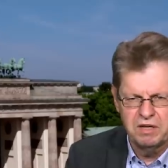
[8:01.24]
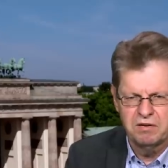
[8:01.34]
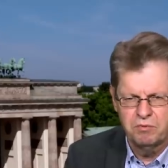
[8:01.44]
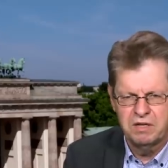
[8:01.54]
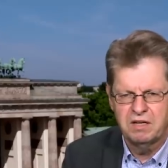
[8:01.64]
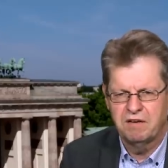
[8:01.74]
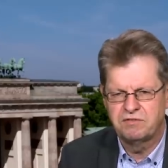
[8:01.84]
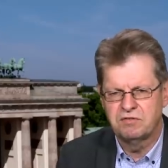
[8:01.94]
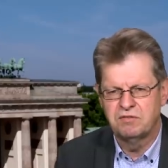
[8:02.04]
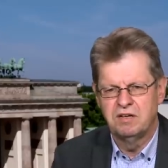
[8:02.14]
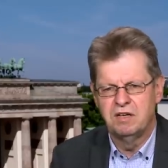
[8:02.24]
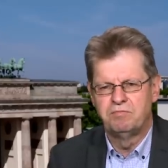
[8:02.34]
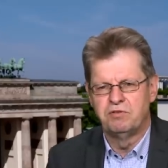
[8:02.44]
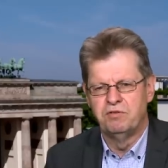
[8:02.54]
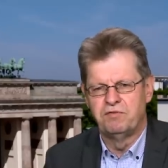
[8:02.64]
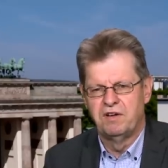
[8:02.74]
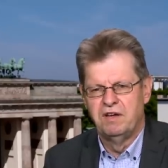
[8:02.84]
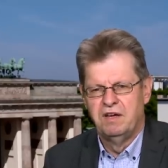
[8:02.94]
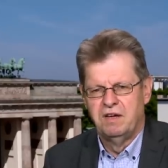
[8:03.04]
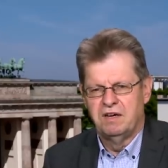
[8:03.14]
we, we have to improve
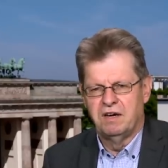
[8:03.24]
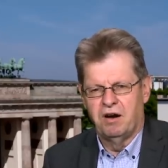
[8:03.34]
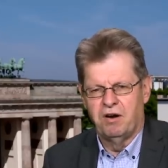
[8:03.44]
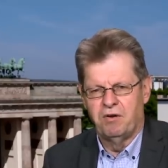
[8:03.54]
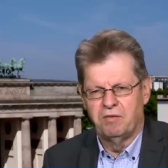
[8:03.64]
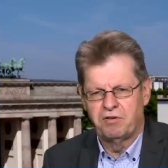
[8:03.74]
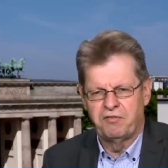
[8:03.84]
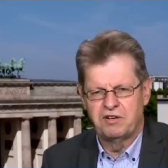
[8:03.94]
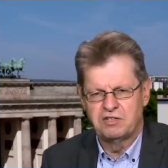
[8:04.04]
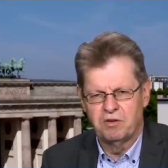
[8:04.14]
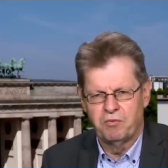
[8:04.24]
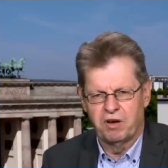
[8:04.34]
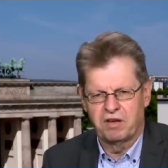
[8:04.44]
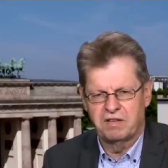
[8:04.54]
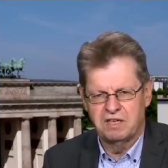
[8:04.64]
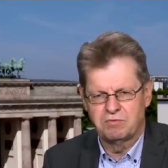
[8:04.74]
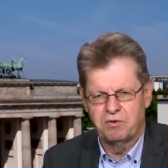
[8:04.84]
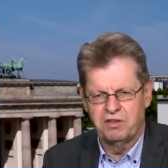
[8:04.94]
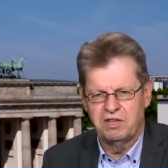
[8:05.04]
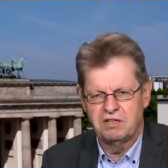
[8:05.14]
Uh, our professional work. That's
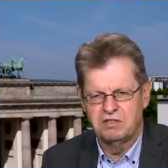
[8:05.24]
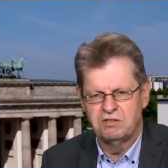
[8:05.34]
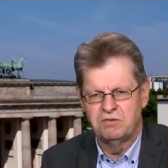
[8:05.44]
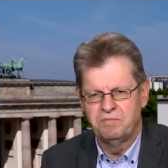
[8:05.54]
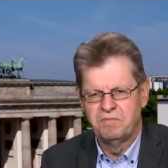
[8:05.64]
one thing to do.